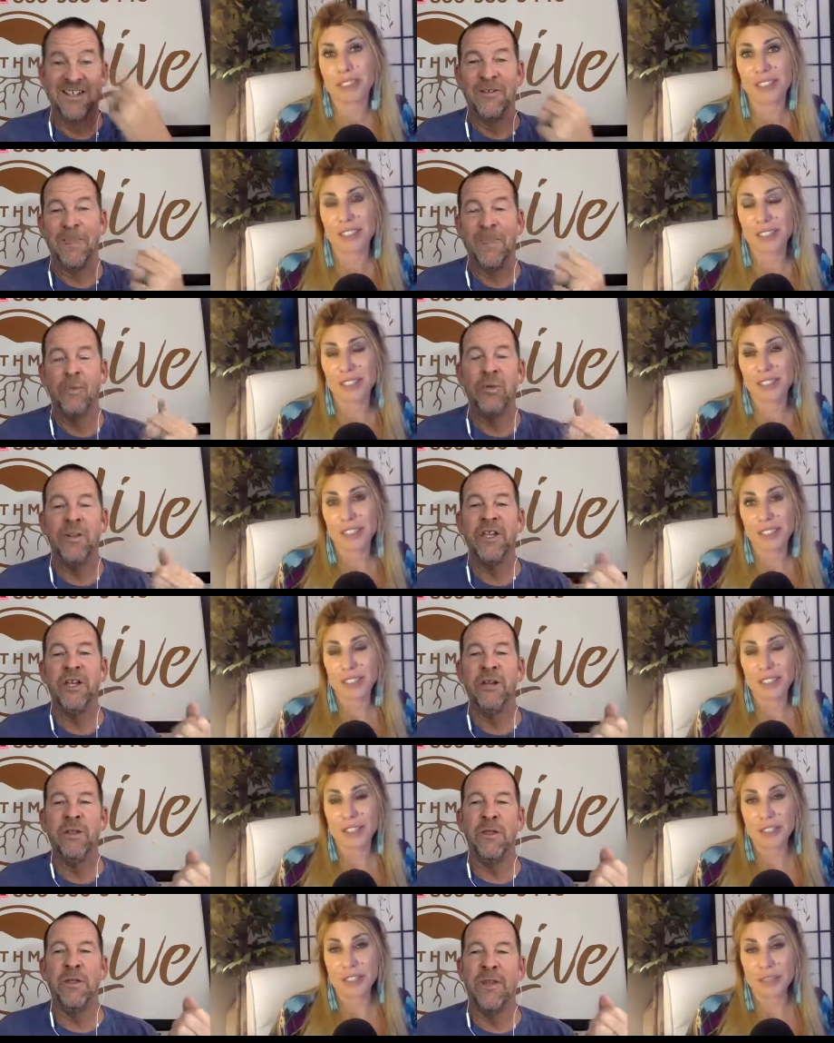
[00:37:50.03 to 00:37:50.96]
Speaker 1: Well, you know, the
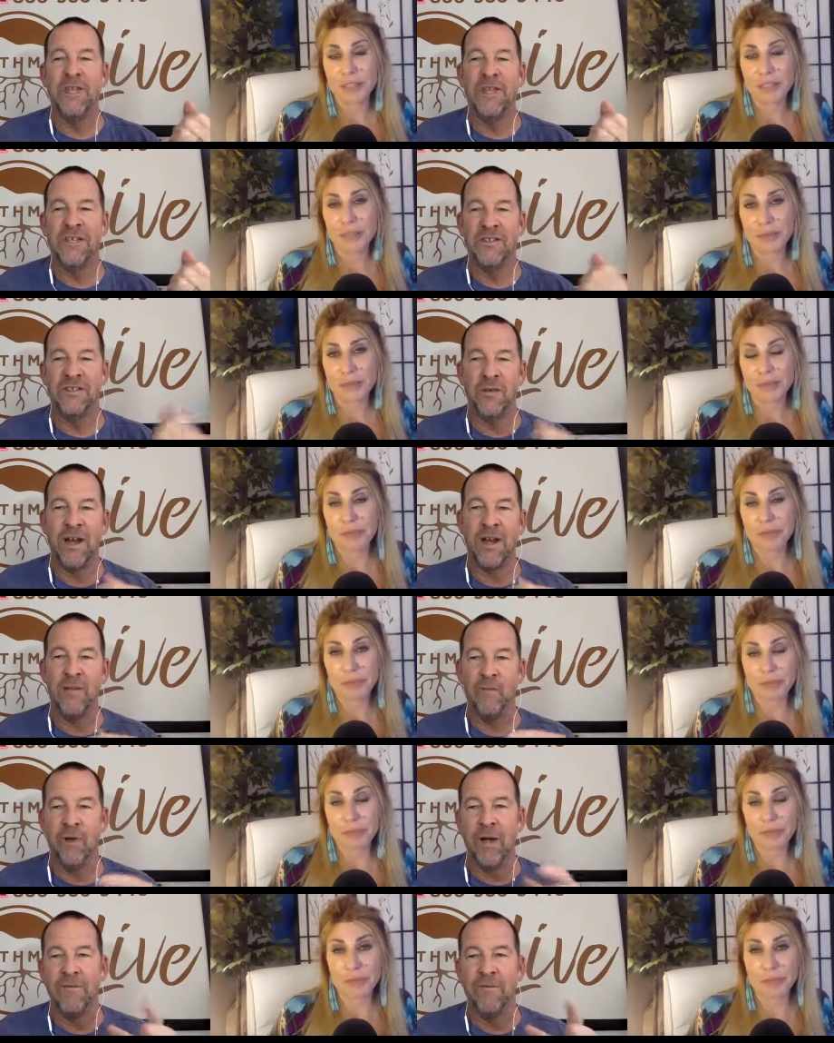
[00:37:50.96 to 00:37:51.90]
thing is, right,
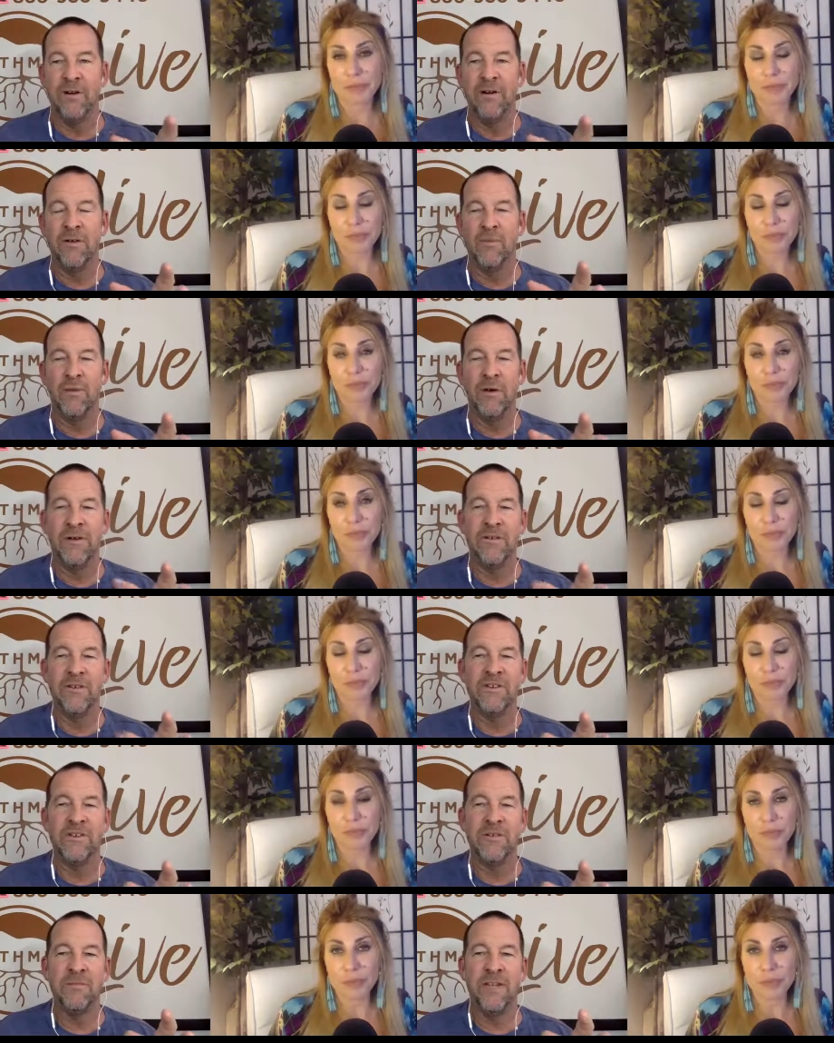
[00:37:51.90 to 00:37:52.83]
whenever
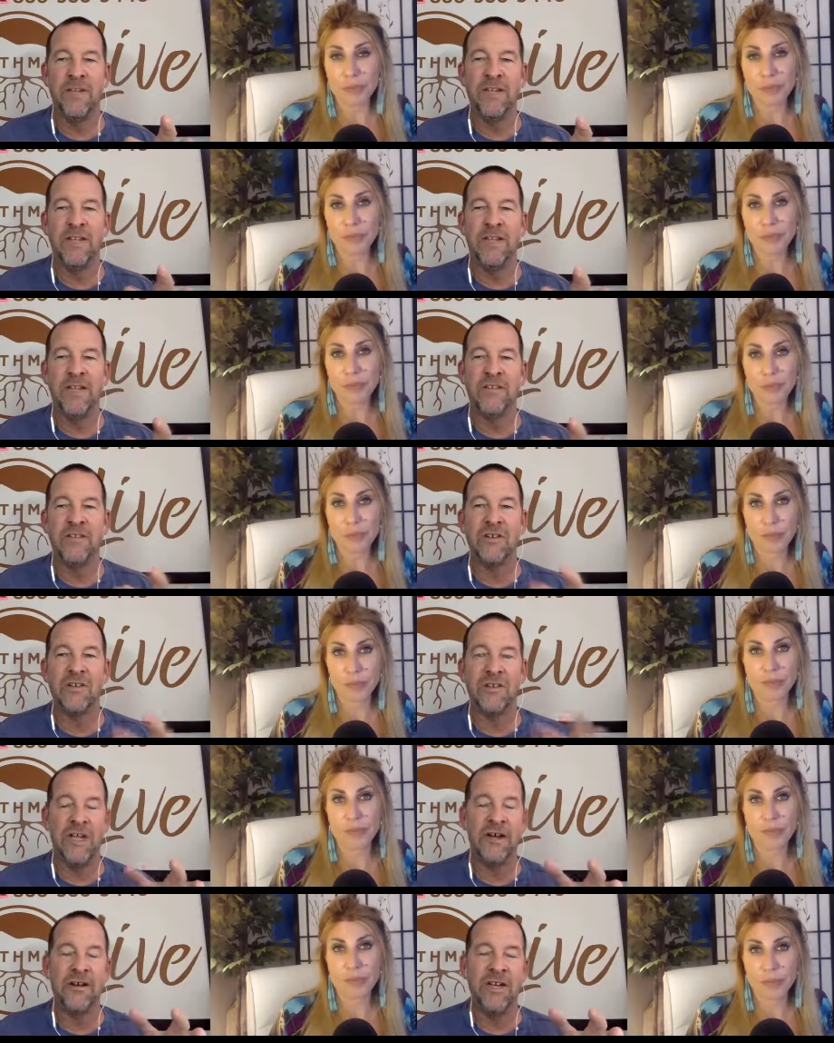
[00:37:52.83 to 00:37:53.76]
somebody gets
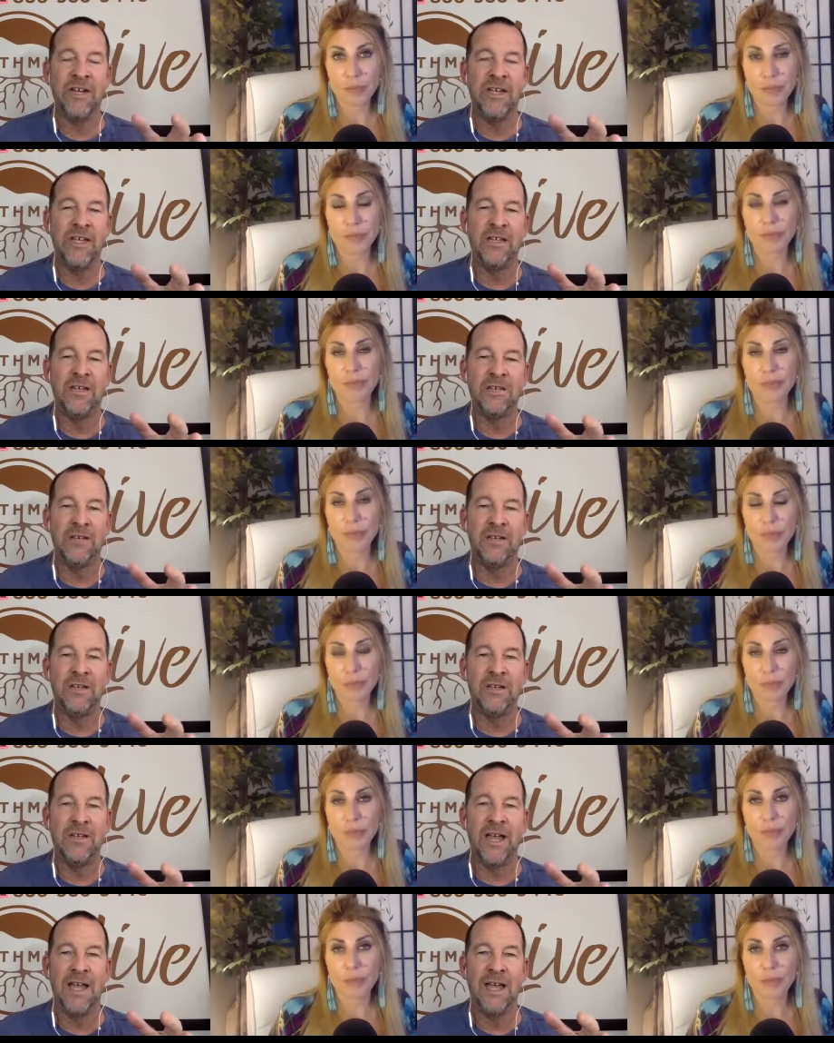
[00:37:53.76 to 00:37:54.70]
clarity in
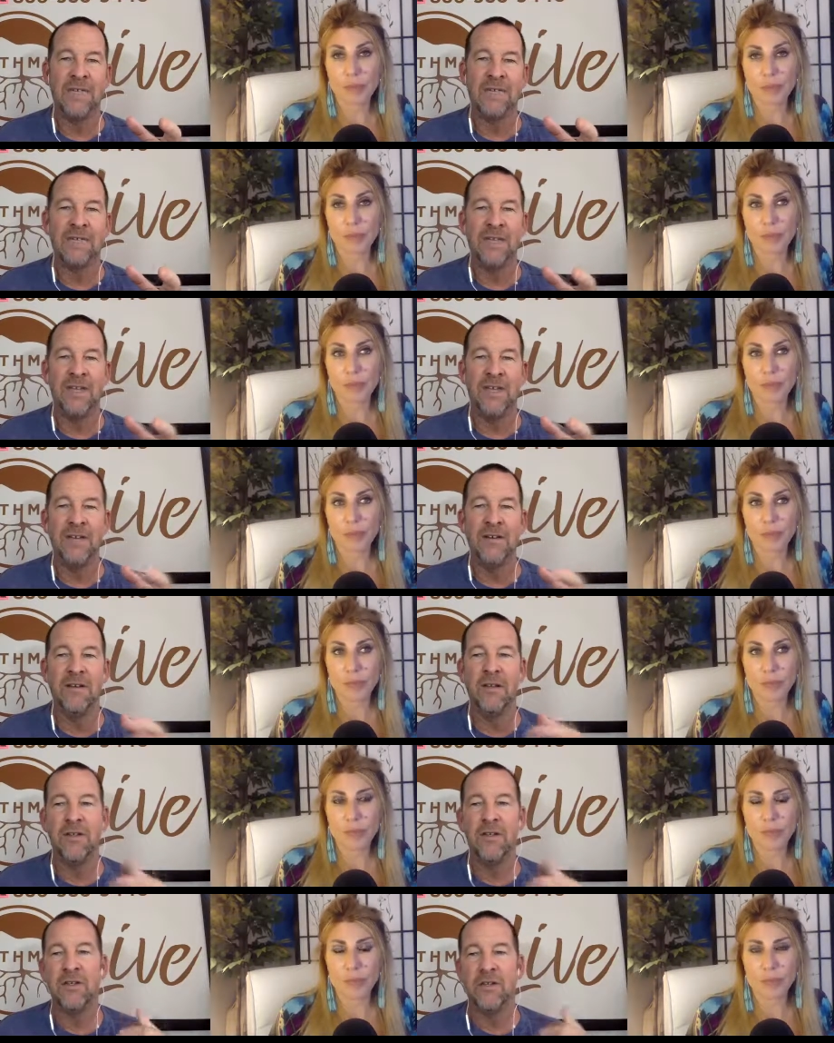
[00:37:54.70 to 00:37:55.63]
life and
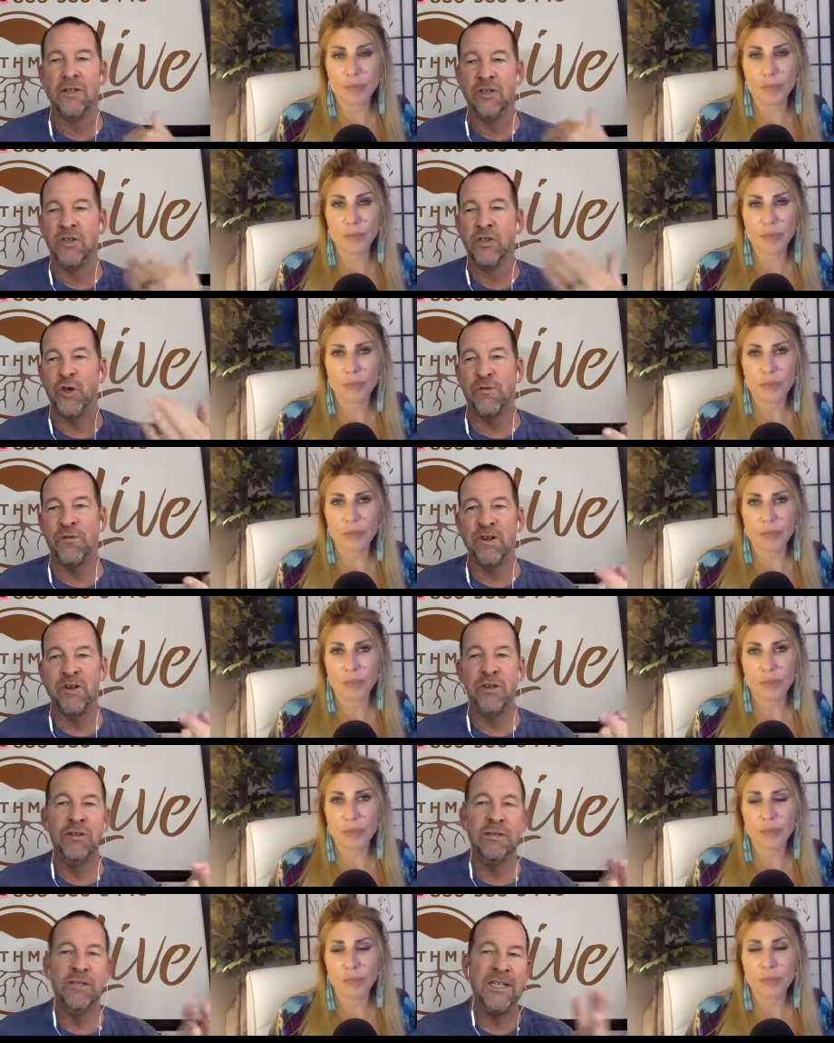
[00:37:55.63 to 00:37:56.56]
turns over a
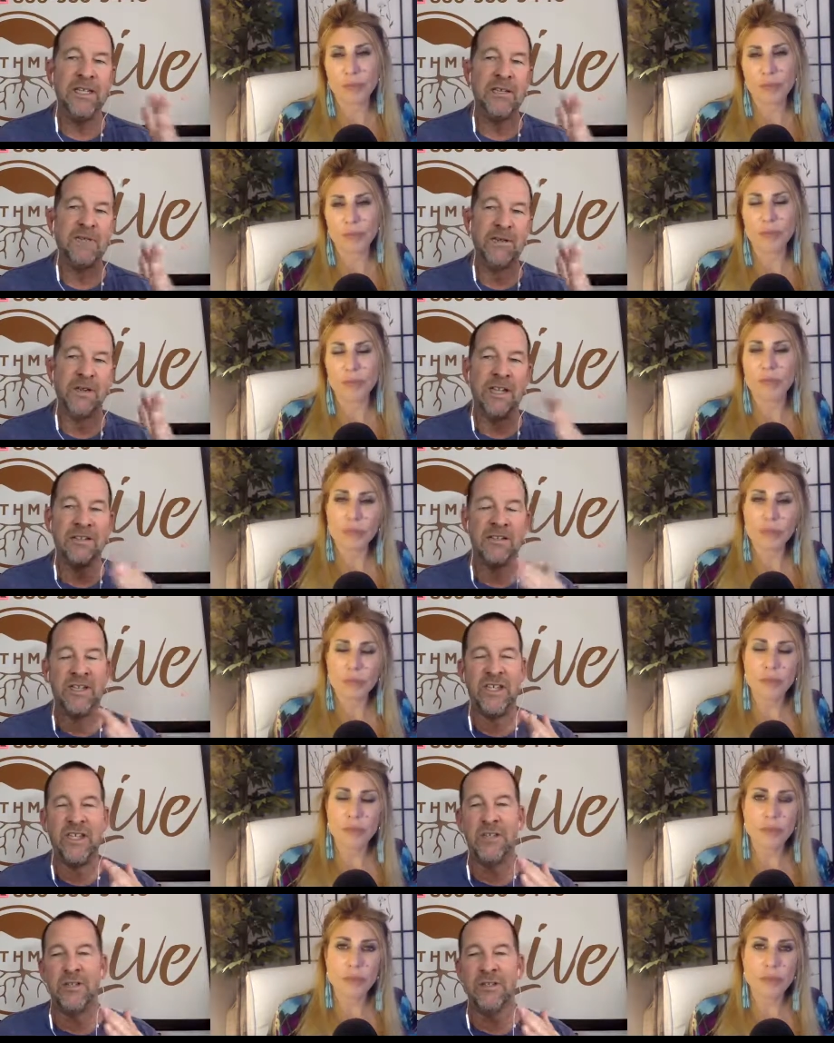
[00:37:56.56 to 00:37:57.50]
new leaf or gets
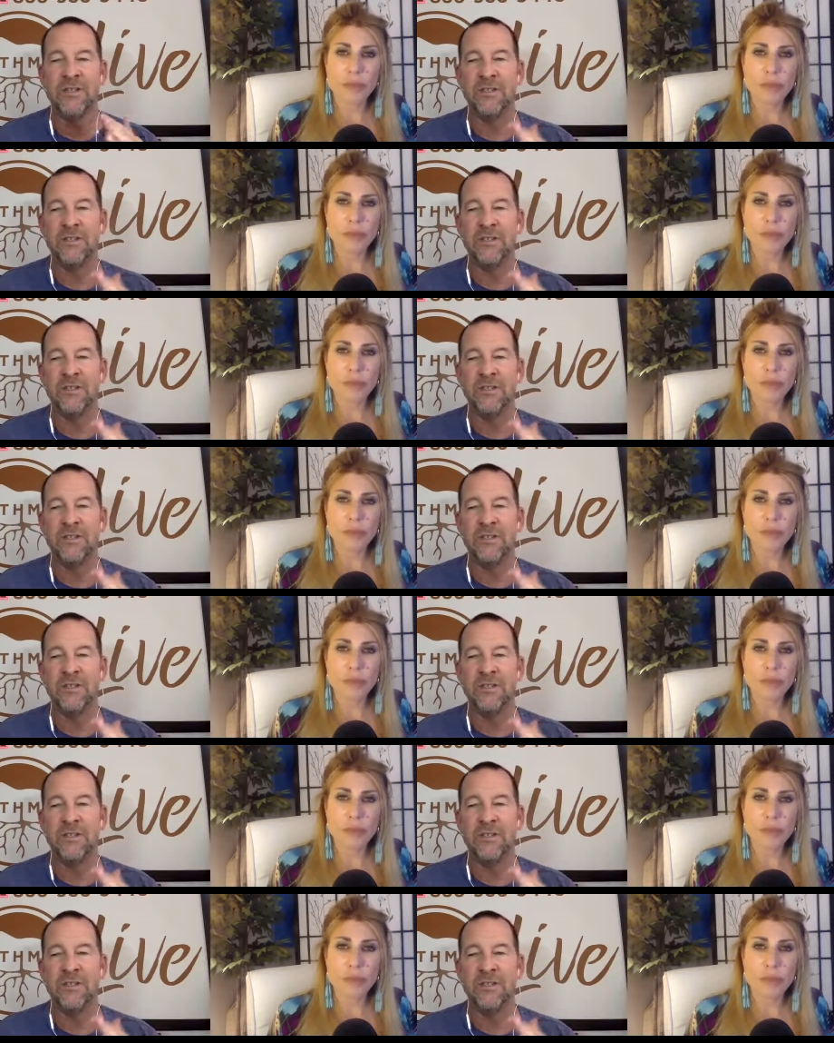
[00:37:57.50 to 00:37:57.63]
healed,